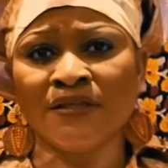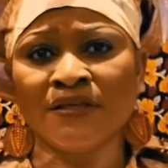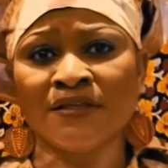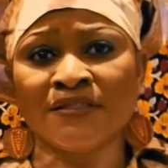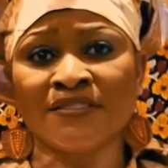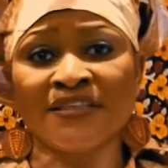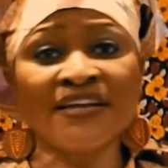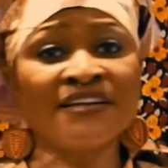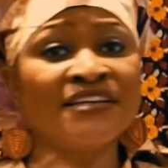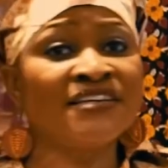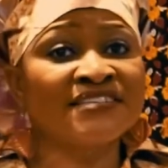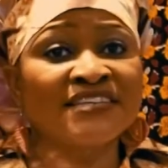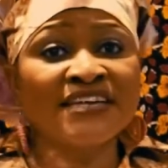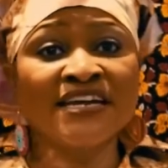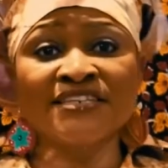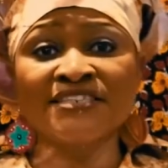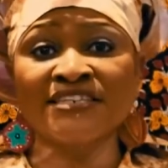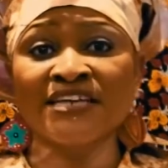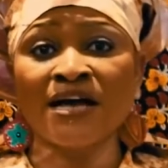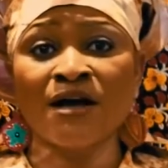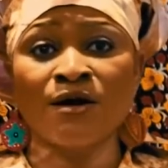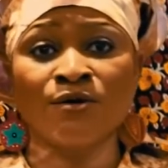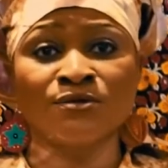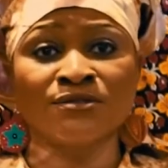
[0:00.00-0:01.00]
Then he set
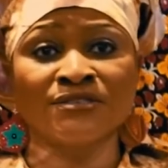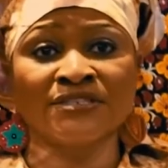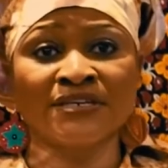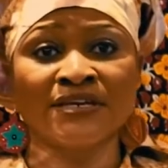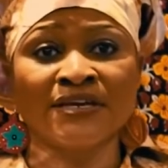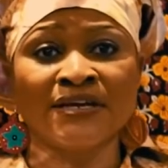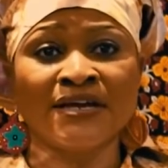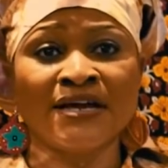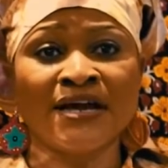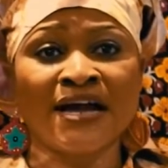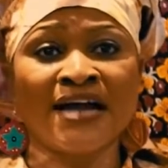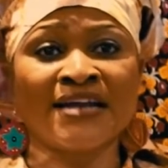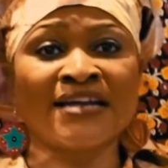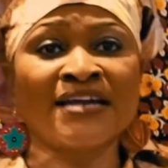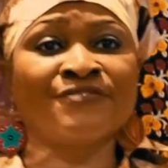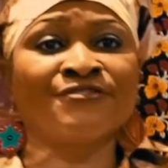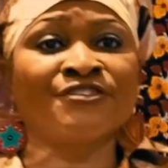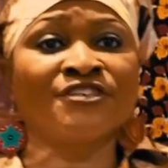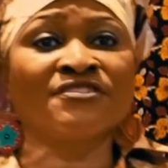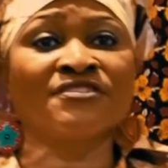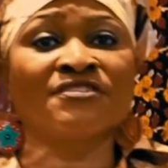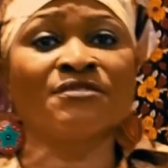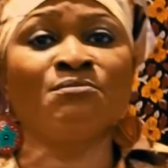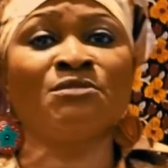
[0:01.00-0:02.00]
out, and
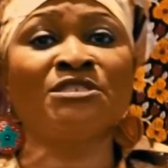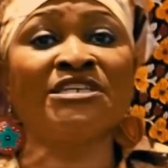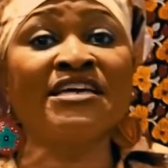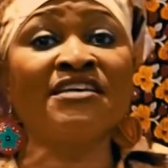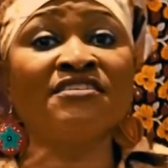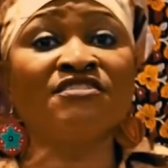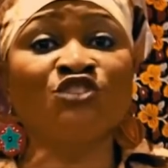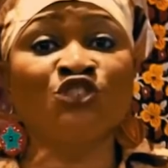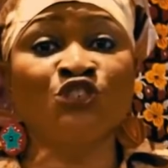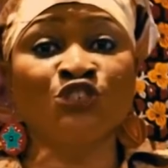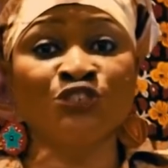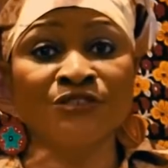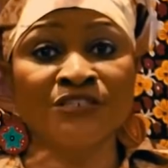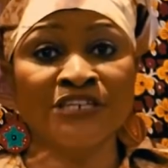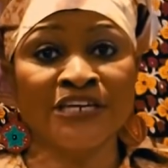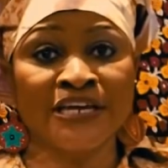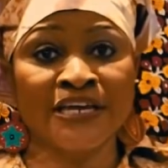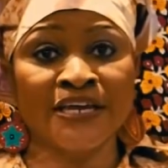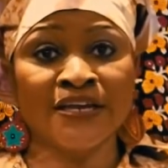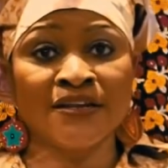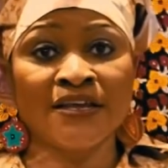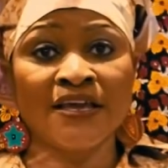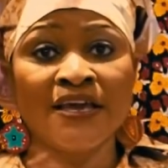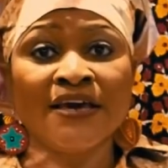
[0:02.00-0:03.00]
after some days'
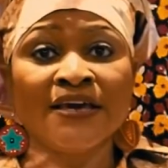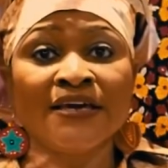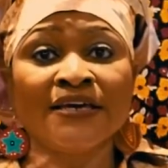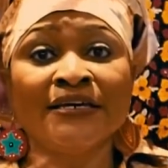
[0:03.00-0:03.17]
journey,